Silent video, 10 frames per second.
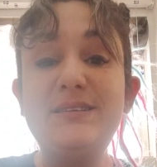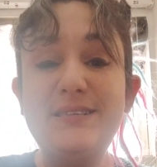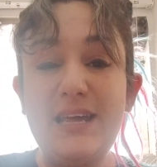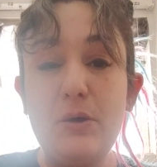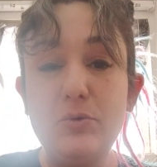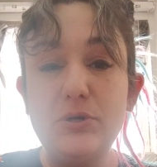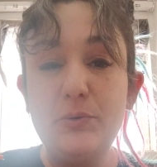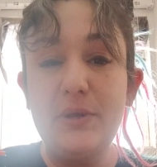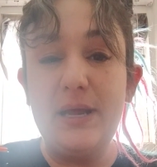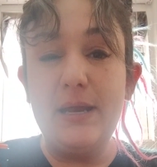Today we're
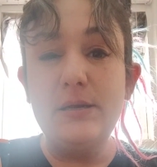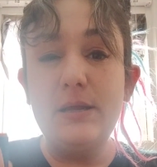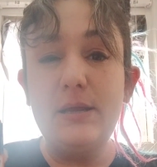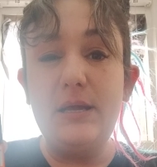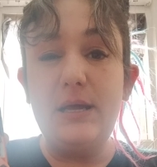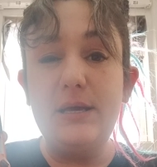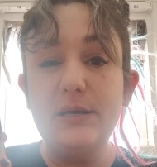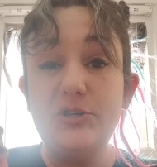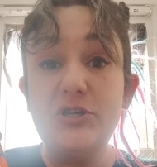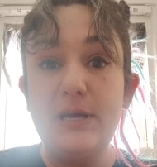doing it
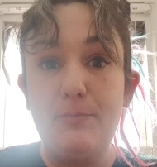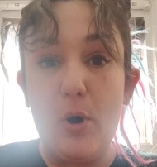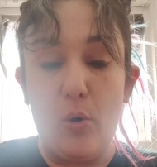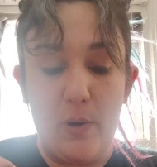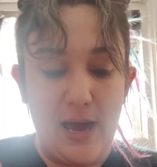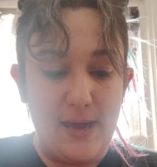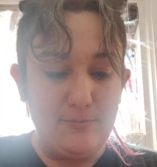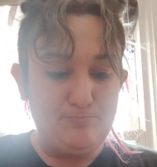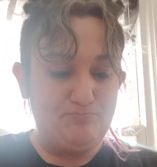the cheapo way.